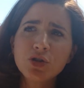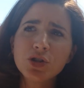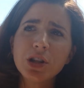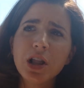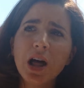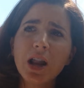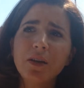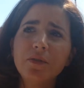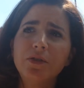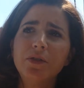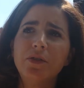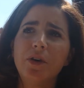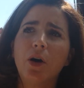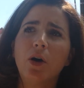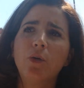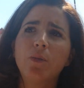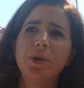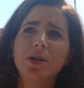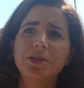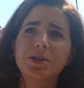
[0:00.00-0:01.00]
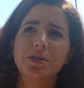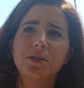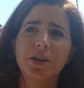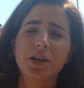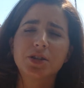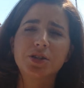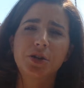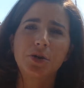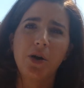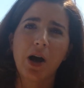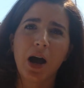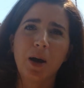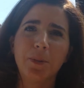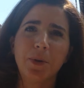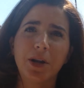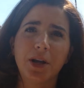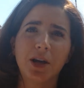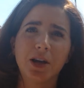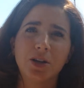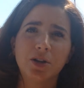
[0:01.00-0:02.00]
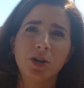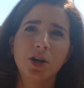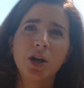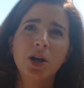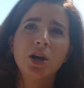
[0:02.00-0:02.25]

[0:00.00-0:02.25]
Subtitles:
a lot of developments and things that are happening in